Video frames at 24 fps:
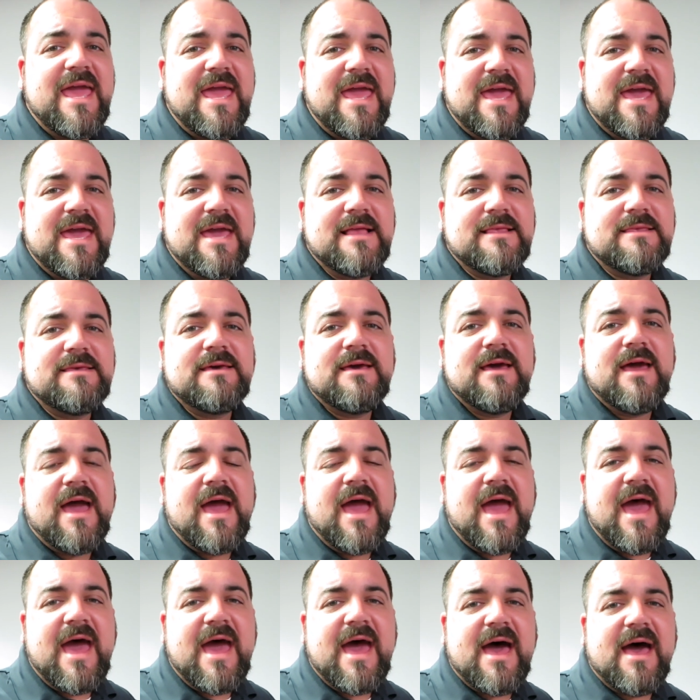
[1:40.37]
It
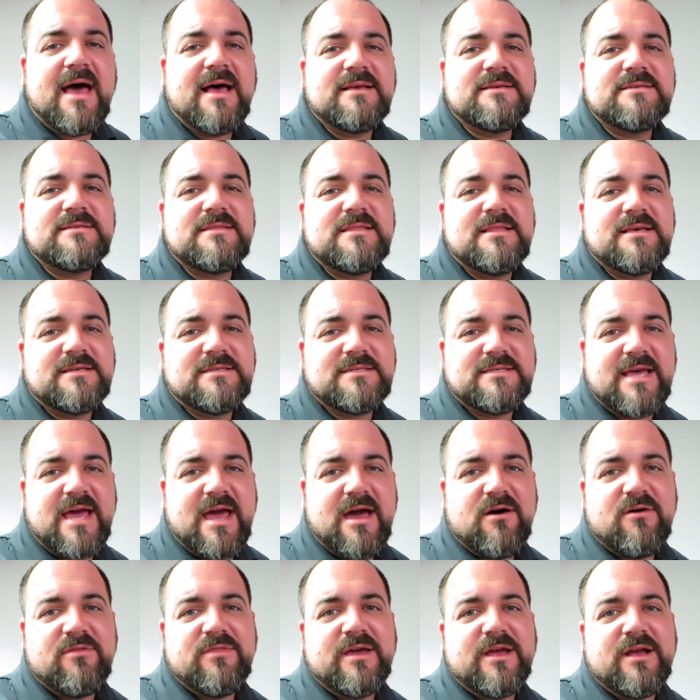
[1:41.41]
has the
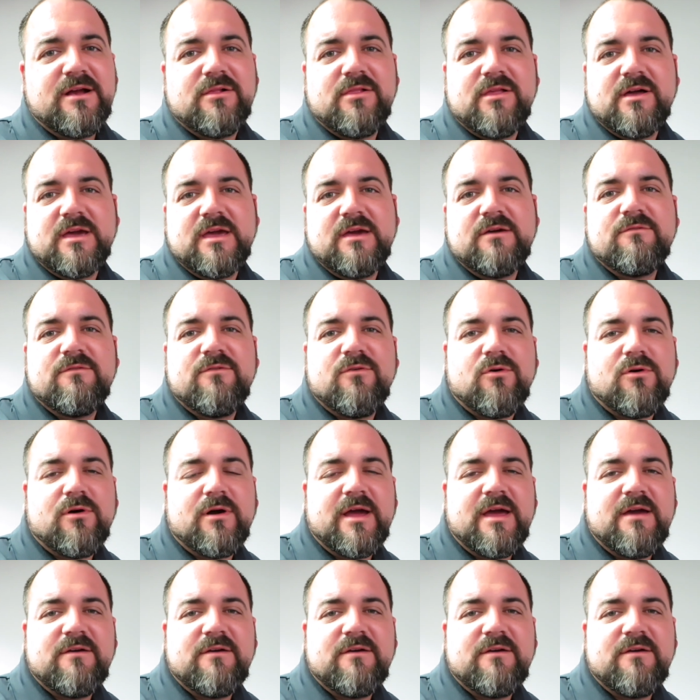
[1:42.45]
sound that you're looking for.